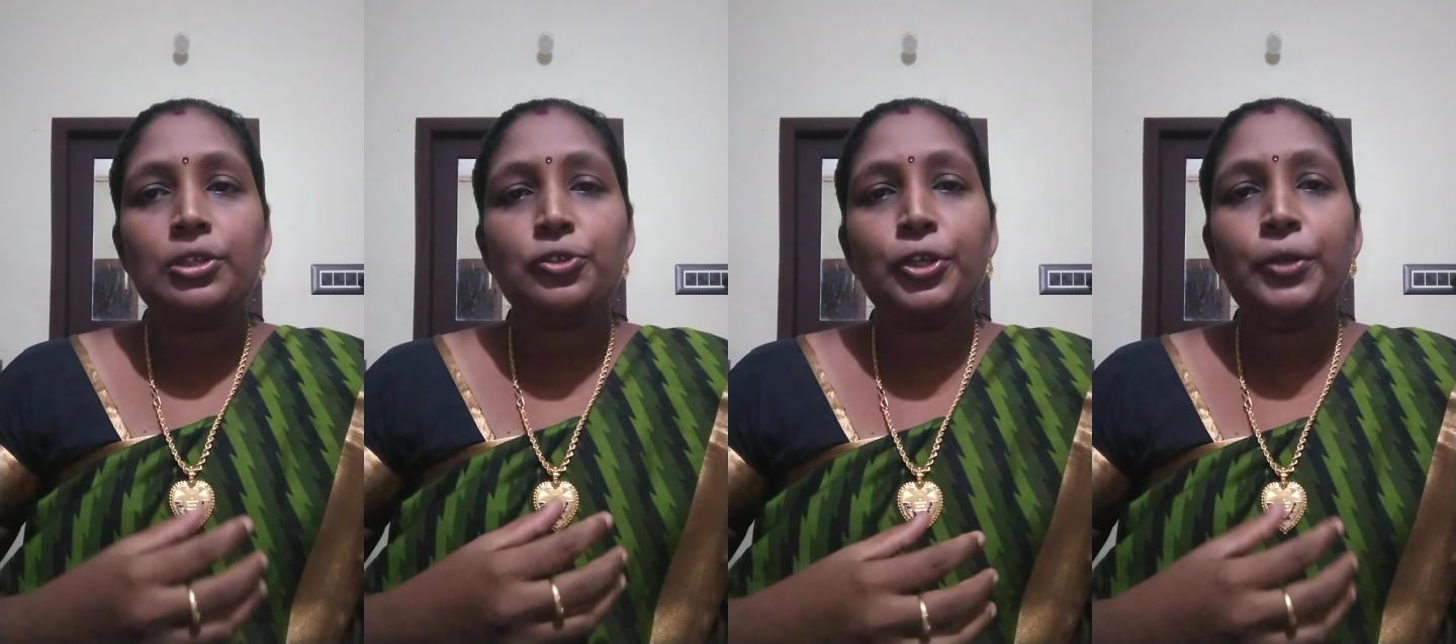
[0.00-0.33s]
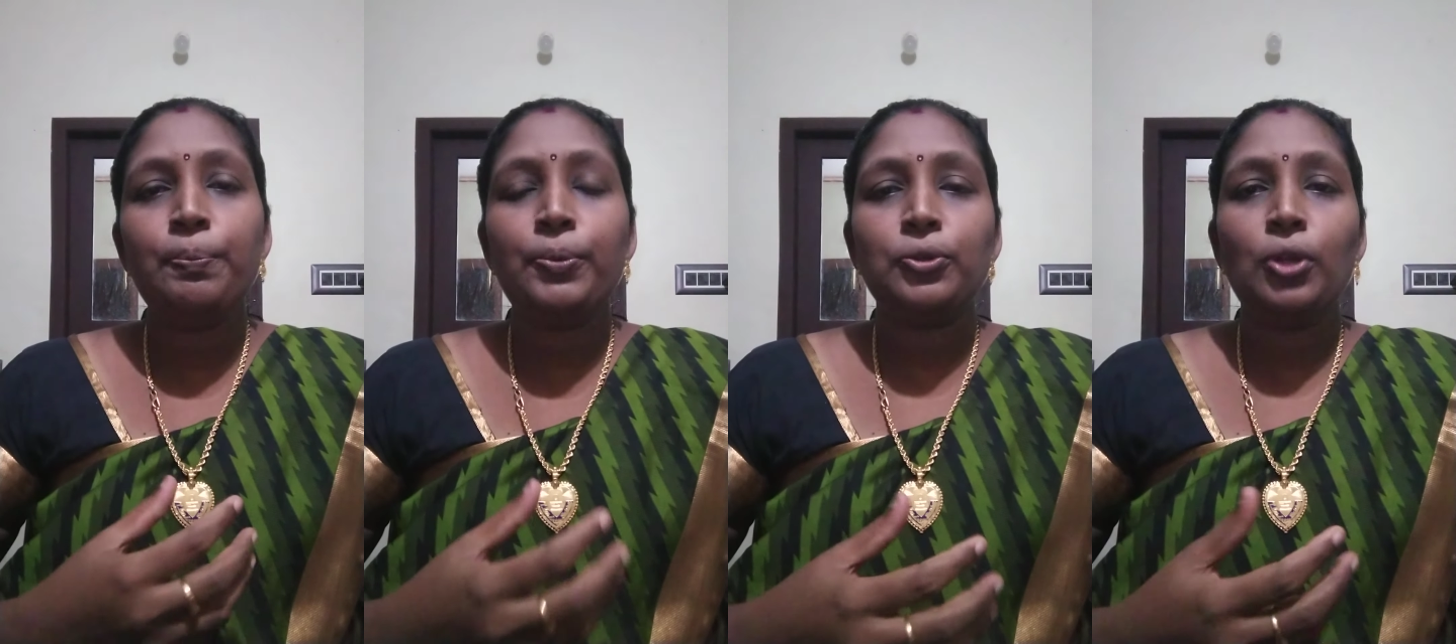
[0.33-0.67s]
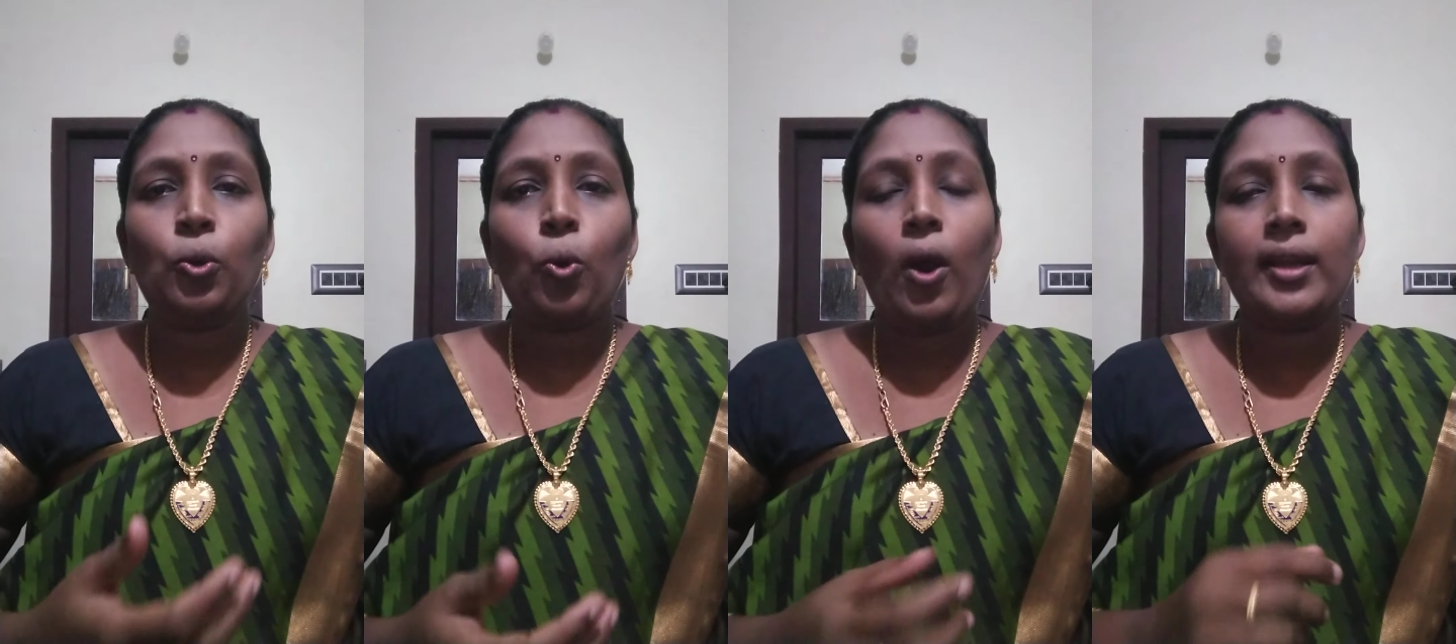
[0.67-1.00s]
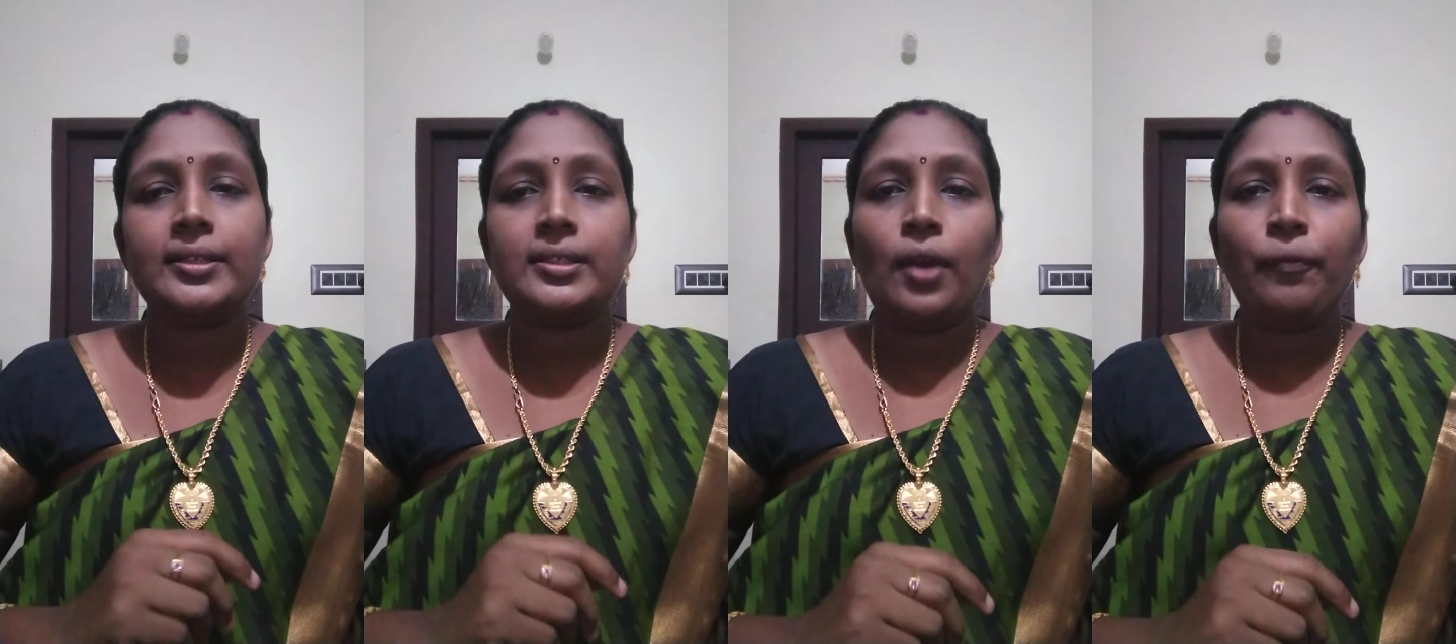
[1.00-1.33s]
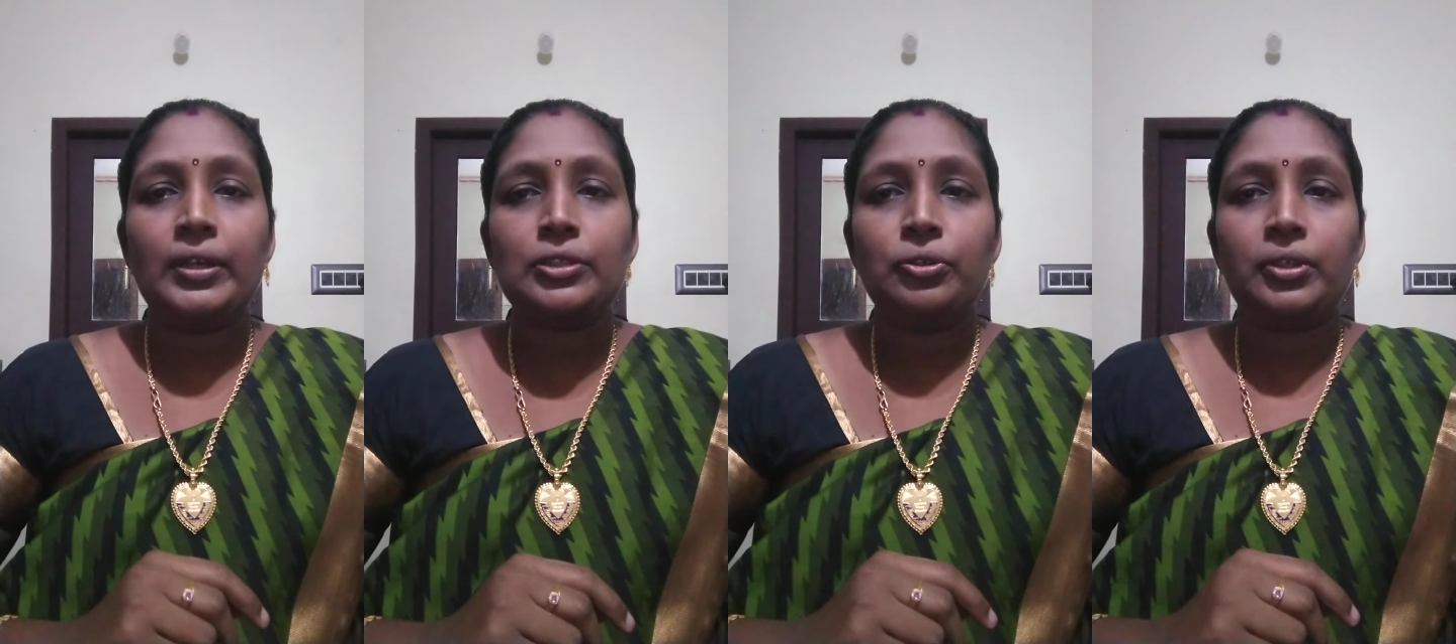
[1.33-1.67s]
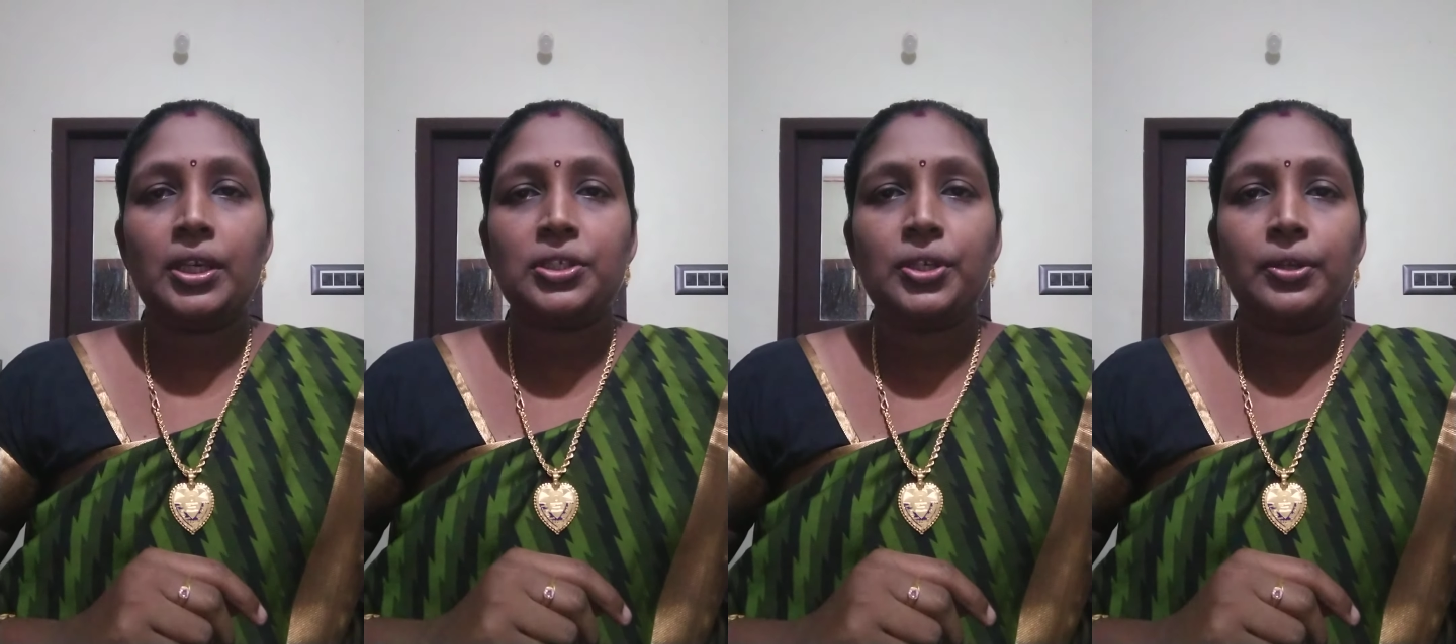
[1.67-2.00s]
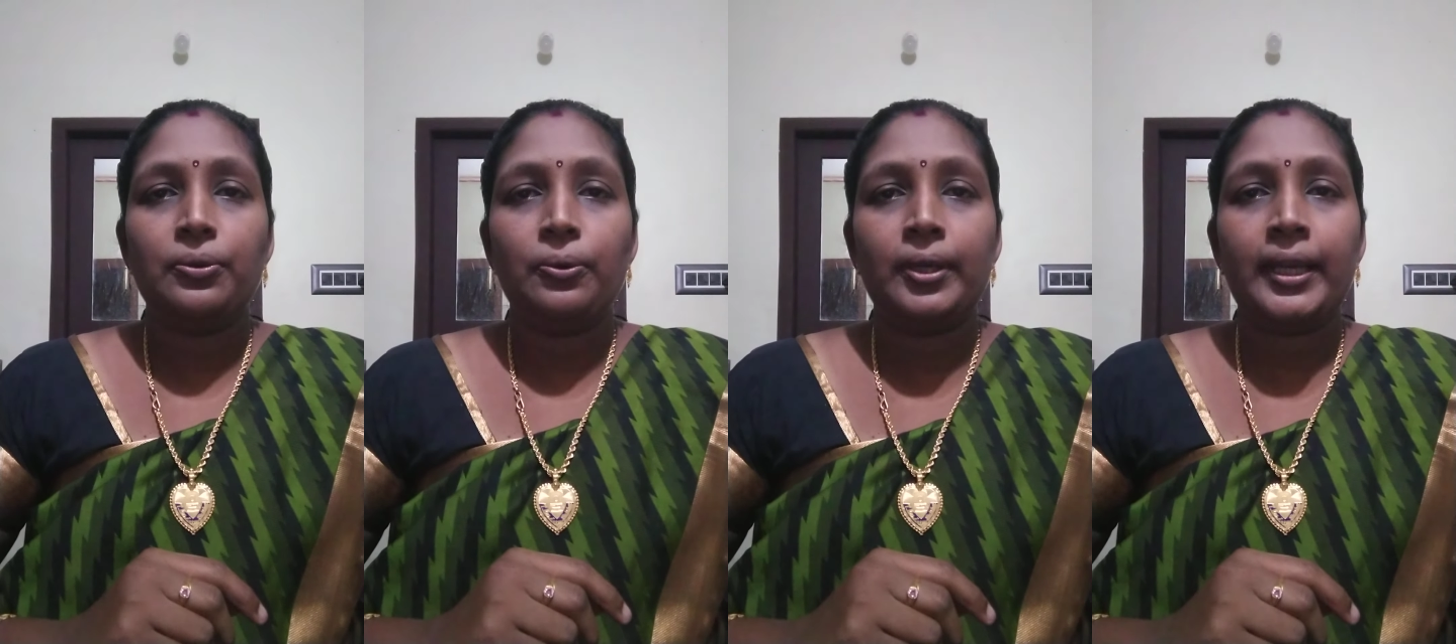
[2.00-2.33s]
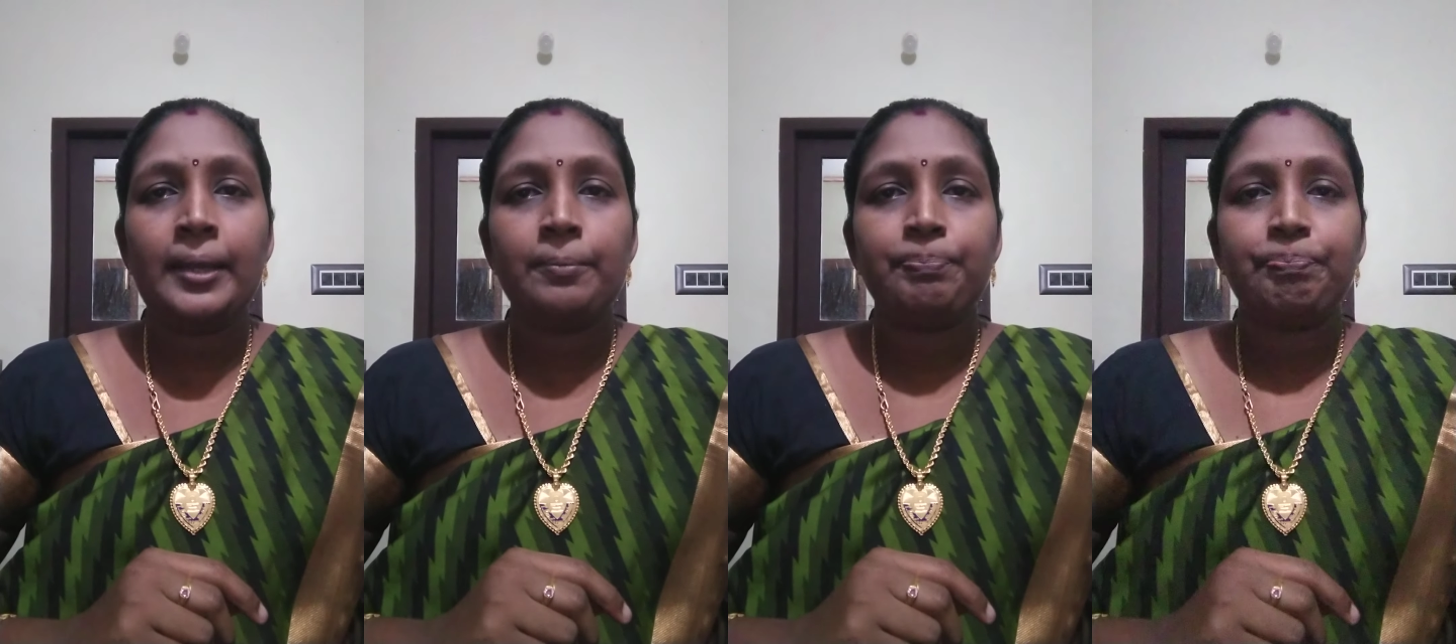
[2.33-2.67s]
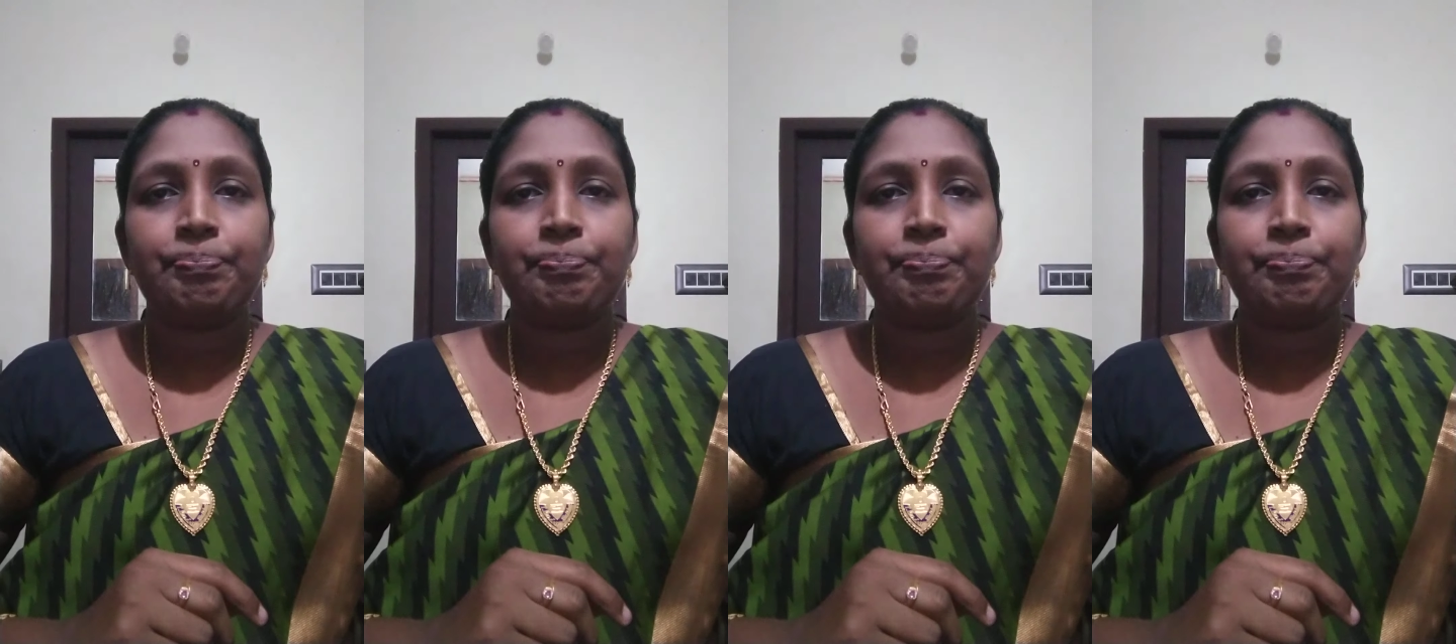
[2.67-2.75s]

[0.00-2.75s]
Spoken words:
to improve the quality of education. Okay.